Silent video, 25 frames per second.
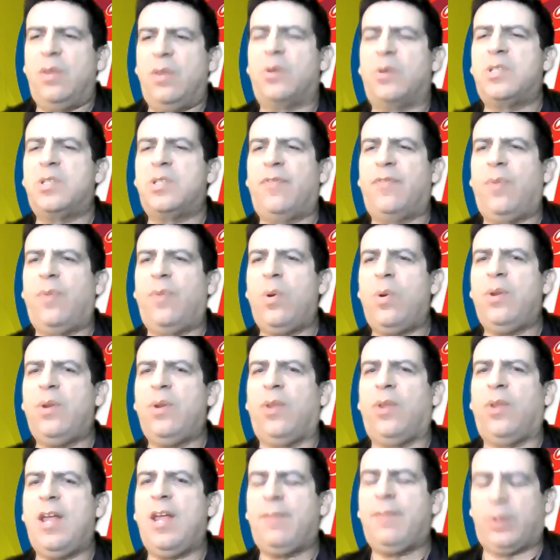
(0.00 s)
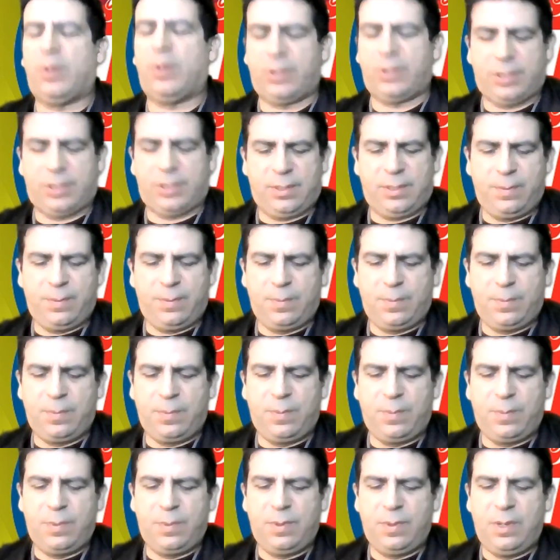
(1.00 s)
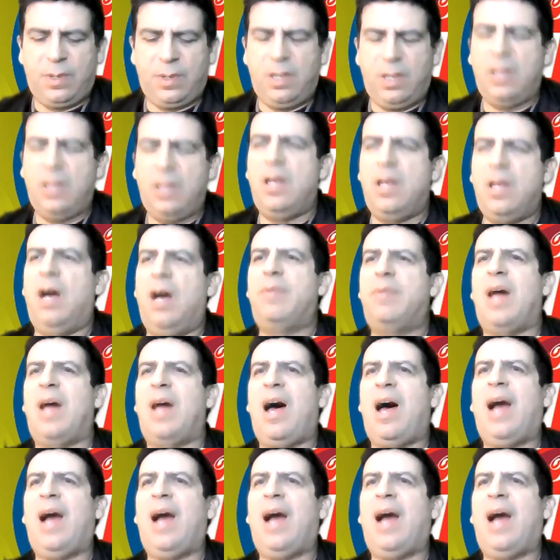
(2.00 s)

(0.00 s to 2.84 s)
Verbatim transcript: There's four levels of the